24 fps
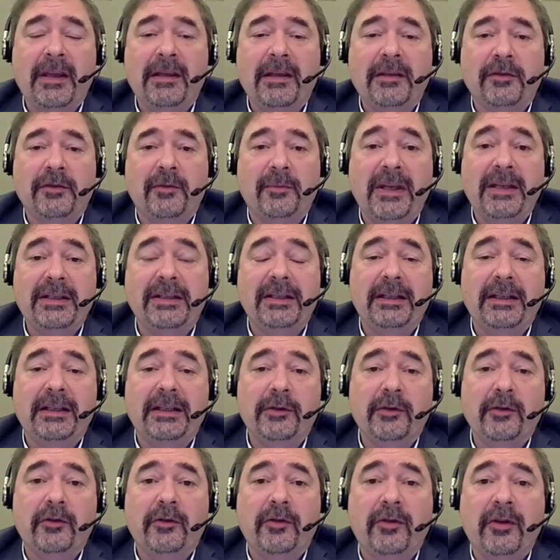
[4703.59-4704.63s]
So basically
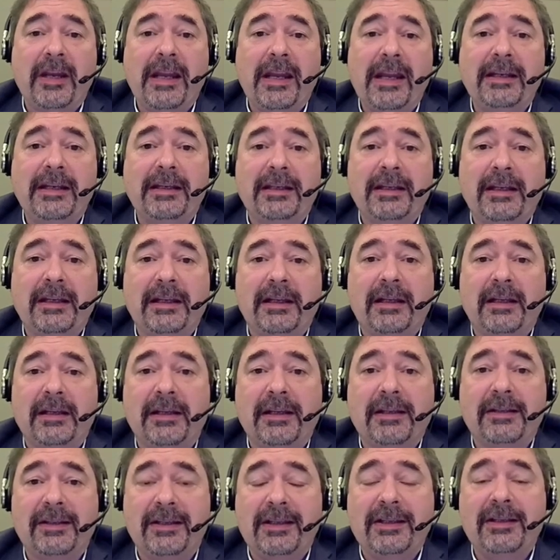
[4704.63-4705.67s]
you create
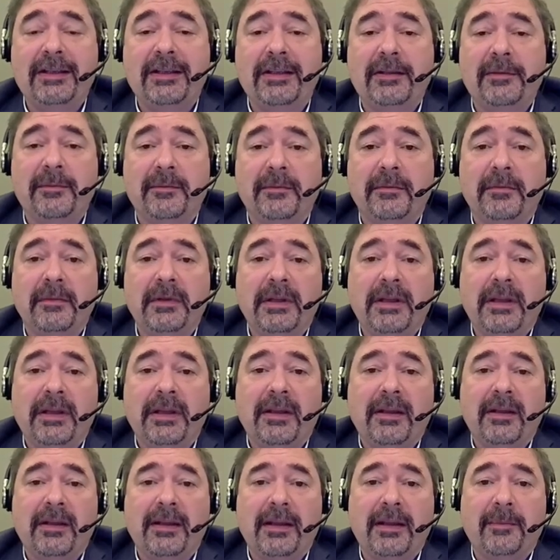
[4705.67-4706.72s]
a system
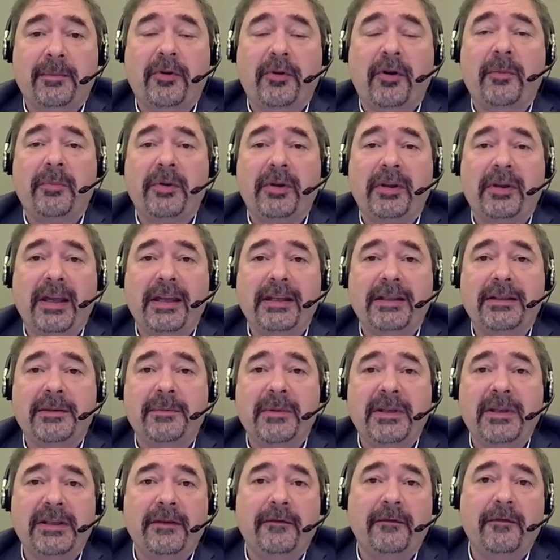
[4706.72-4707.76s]
that propagates
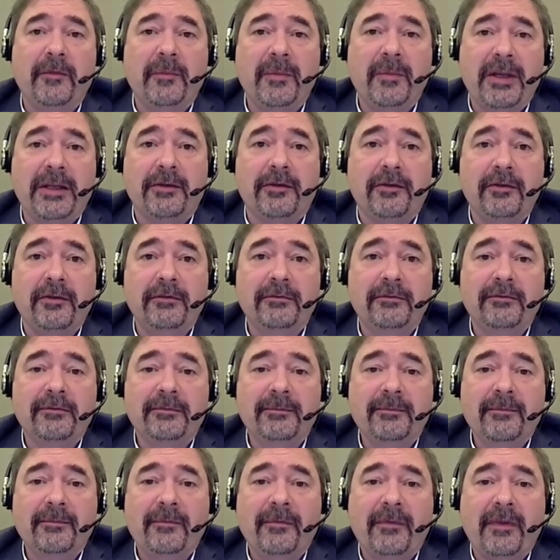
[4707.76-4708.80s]
misinformation,
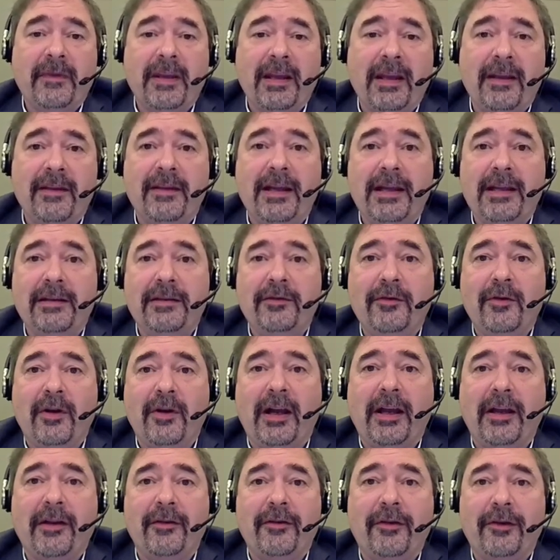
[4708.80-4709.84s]
and then you
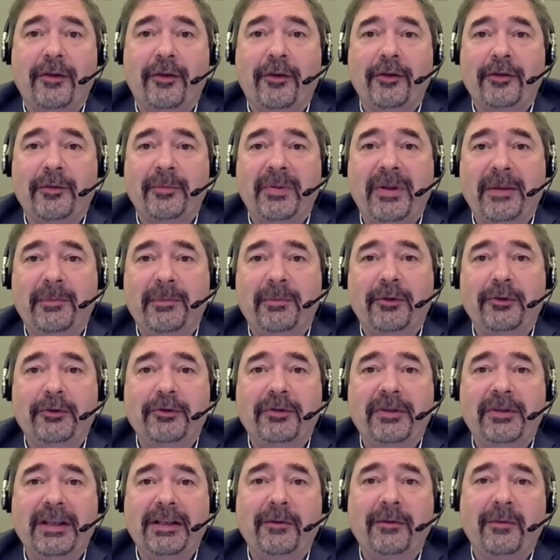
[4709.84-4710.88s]
hire a lot of people to
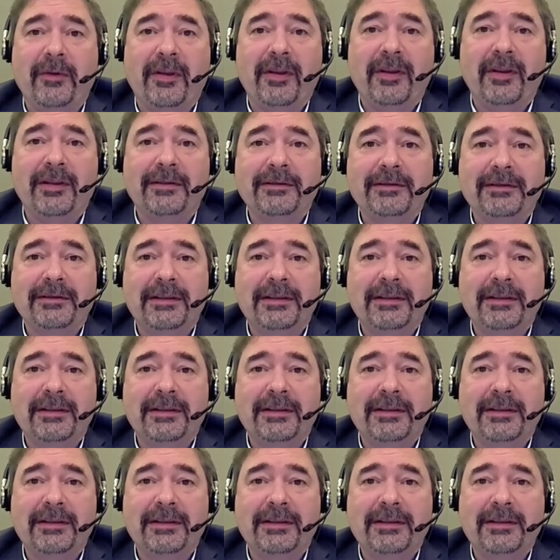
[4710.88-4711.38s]
deal with it.